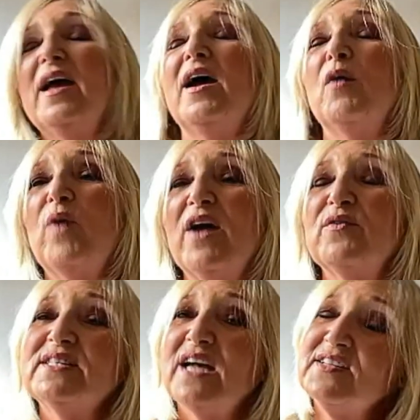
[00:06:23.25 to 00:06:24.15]

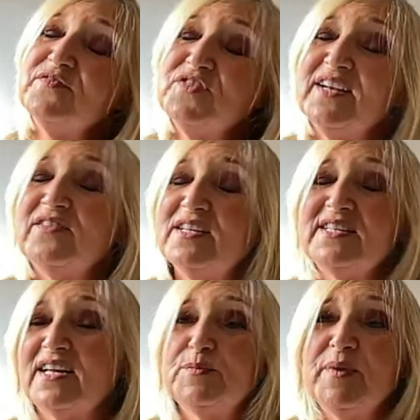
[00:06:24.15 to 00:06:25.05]
Whereas, as I've said, this
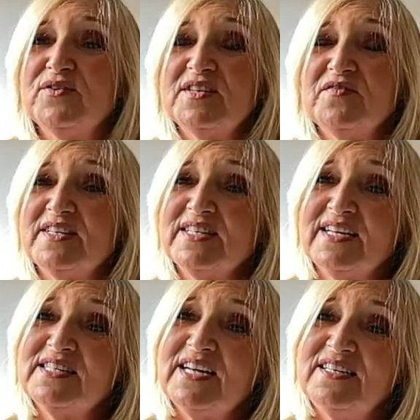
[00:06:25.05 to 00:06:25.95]
experience of this
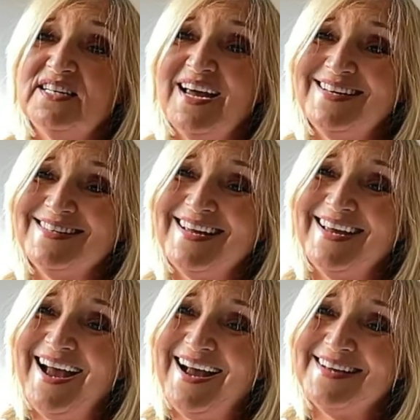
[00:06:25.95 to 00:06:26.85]
last 10 days, it
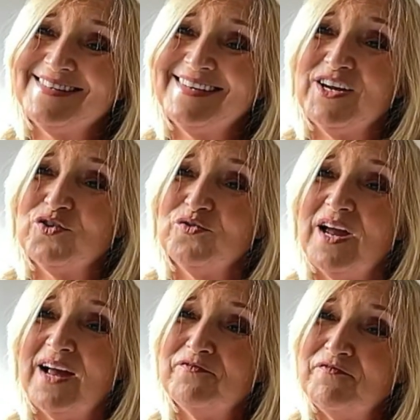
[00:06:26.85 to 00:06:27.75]
has increased.
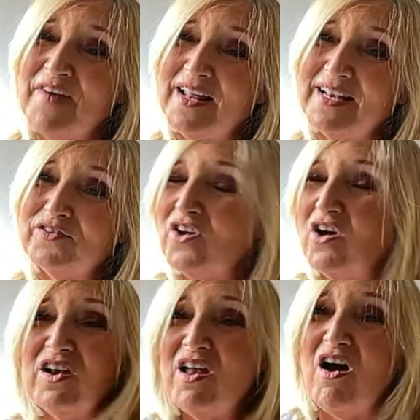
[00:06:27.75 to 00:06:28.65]
I felt not
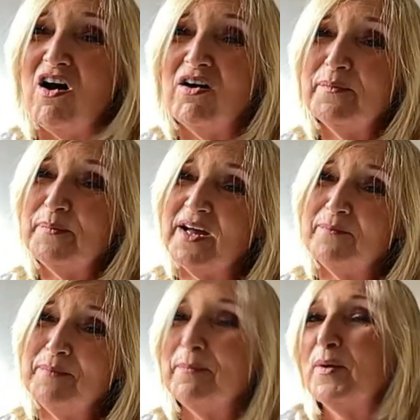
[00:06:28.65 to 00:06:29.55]
a lot, but
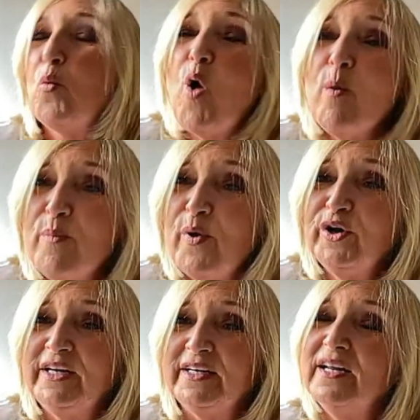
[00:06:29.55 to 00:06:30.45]
maybe 1
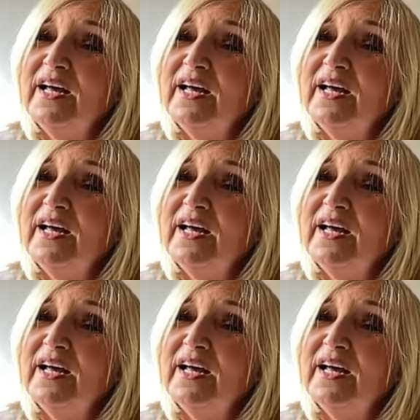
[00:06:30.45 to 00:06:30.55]
point.